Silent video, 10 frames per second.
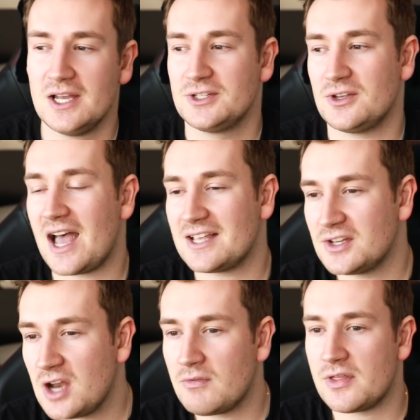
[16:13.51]
So that's
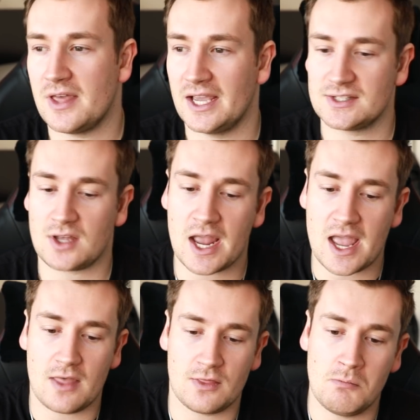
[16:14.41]
another thing. It's like,
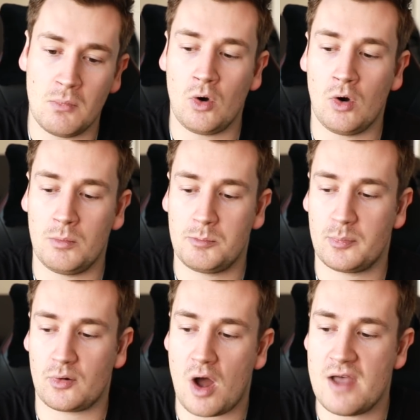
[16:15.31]
the more
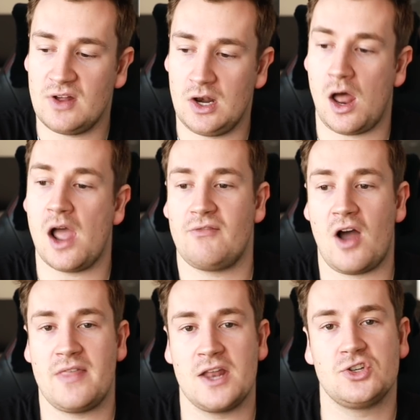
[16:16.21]
private life
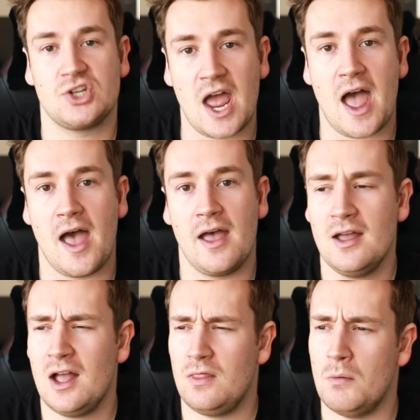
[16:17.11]
I then share,
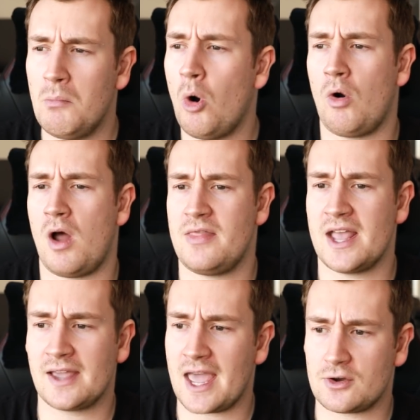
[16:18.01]
the more I
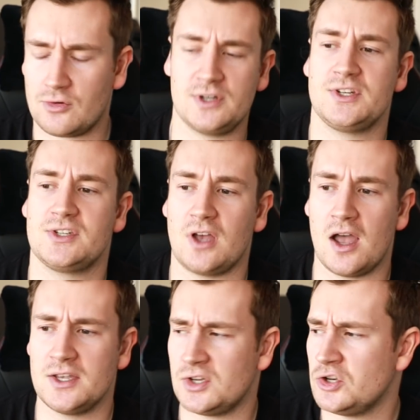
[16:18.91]
then get
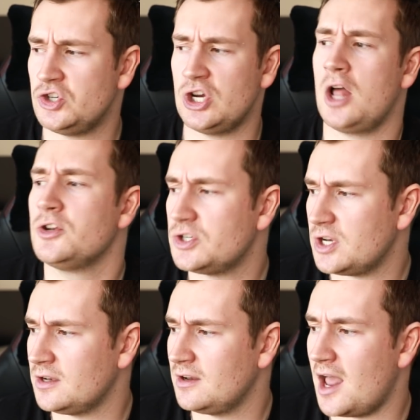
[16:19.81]
criticized and judged
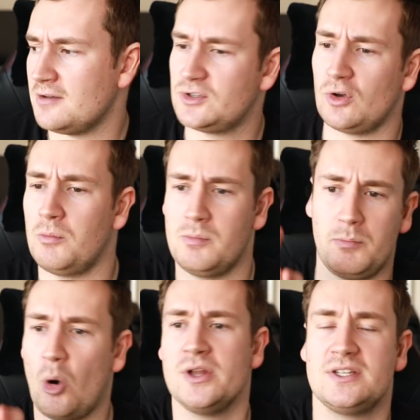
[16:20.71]
and sort of
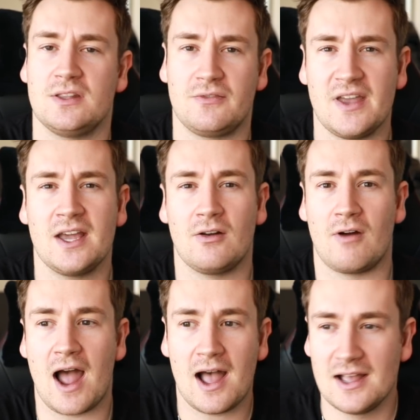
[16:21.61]
pointed the finger
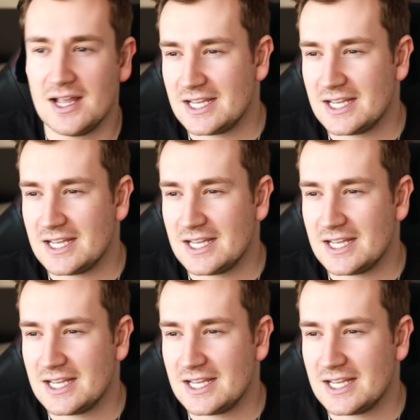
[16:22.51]
at.